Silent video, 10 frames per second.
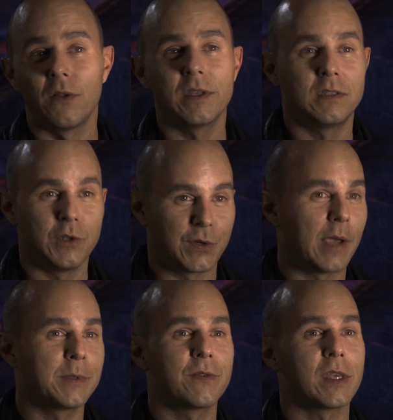all these new
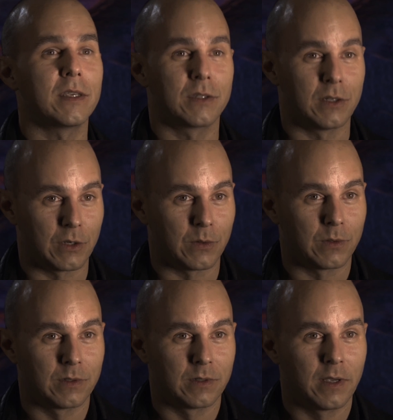types of things to do,
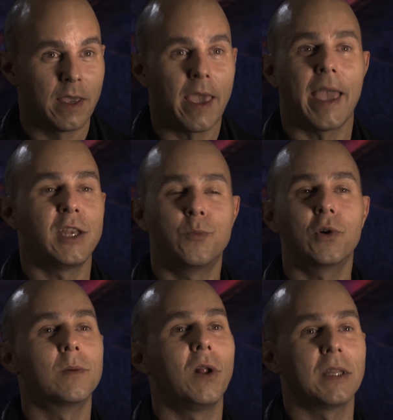and you put
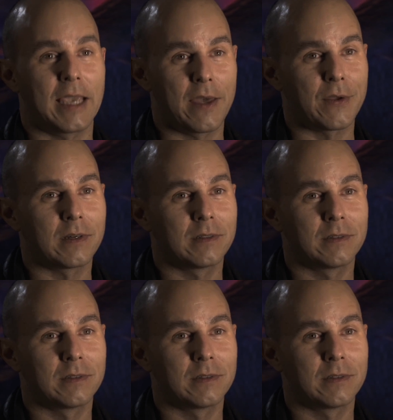them all together,